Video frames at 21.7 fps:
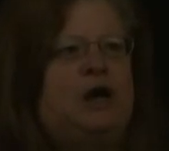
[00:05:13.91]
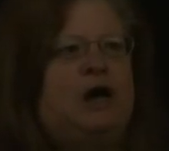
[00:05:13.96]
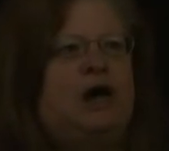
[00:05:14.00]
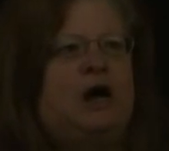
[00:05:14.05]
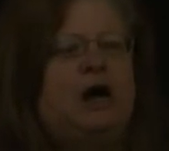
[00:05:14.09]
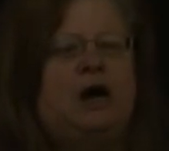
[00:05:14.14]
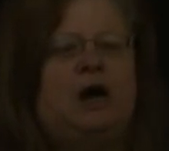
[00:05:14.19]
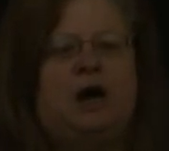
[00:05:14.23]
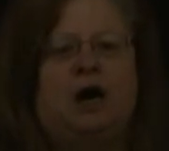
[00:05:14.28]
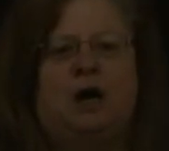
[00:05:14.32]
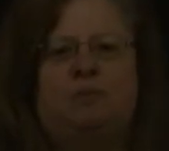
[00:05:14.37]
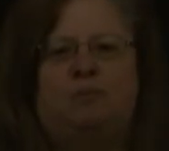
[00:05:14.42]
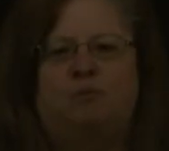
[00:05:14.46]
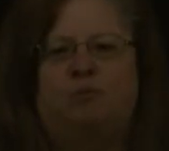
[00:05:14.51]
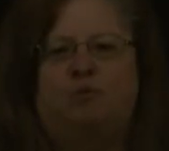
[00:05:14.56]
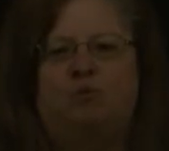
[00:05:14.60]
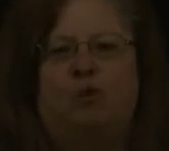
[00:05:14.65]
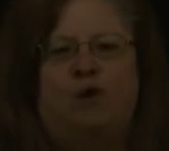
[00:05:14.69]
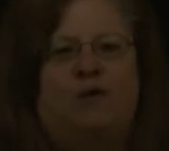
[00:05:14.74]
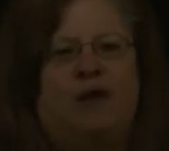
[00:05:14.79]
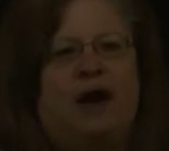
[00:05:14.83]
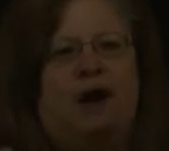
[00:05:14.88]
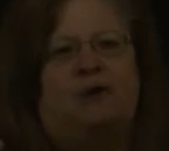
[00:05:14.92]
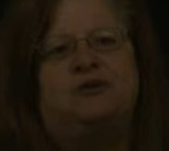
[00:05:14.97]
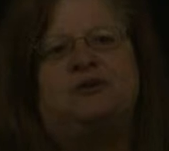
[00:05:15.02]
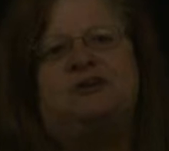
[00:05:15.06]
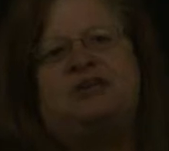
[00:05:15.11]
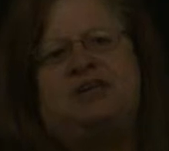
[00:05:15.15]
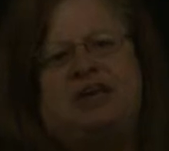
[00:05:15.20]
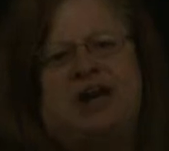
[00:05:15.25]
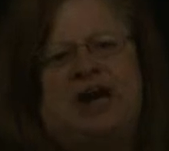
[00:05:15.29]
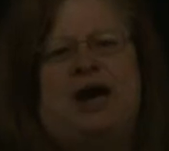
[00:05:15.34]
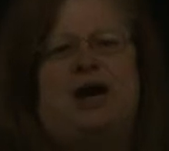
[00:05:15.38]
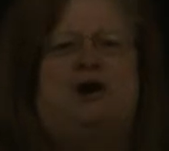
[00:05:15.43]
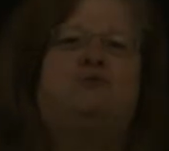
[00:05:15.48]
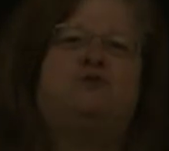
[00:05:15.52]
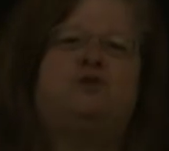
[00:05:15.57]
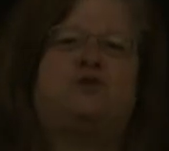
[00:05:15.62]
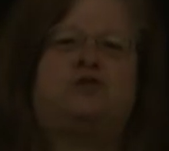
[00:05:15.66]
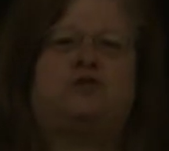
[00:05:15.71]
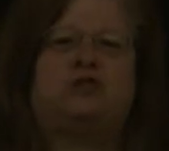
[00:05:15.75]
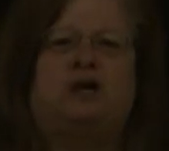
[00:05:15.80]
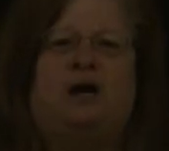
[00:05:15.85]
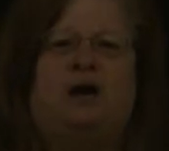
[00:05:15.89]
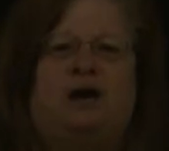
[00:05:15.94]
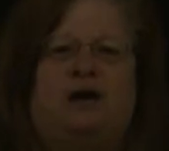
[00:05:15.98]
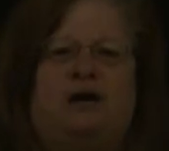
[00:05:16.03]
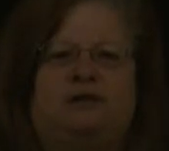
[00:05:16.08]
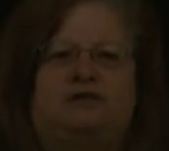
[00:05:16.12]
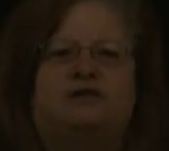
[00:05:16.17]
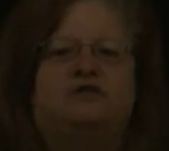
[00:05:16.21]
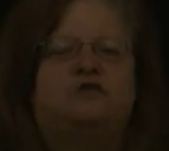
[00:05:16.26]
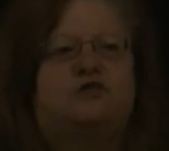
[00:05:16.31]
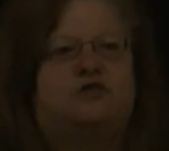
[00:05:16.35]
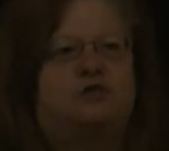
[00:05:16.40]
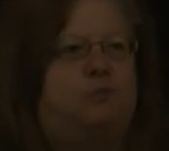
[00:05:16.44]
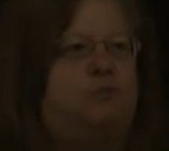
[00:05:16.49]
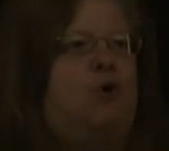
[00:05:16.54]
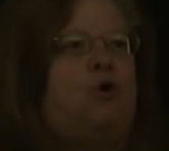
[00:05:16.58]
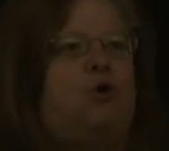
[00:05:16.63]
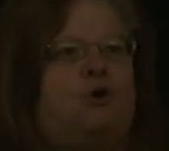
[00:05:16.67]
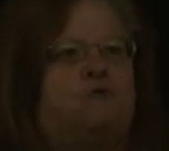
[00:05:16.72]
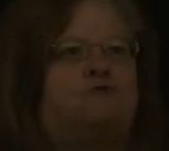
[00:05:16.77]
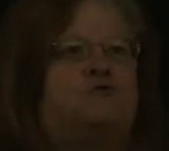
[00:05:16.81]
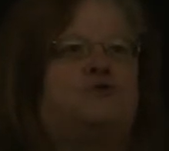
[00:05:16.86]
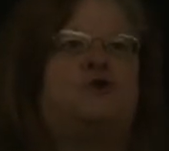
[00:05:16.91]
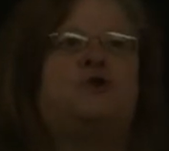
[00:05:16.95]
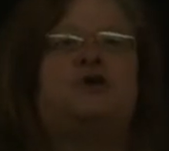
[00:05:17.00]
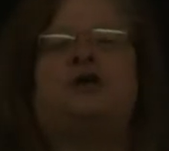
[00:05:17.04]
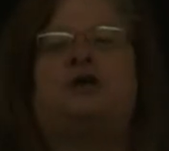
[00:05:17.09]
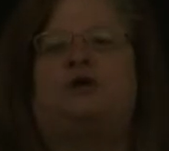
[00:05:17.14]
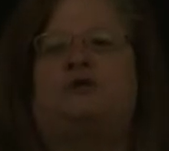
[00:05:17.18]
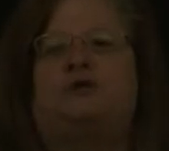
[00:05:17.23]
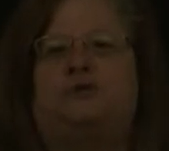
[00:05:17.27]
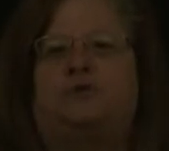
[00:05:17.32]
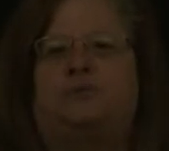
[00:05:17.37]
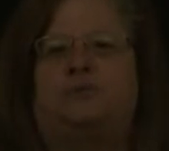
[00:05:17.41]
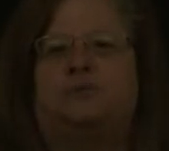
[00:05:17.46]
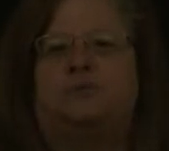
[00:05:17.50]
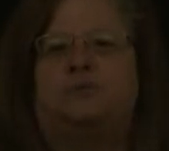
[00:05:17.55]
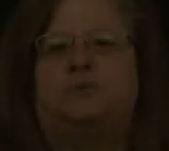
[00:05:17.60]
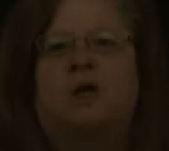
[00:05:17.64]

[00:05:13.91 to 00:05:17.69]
um, without any outside support for either.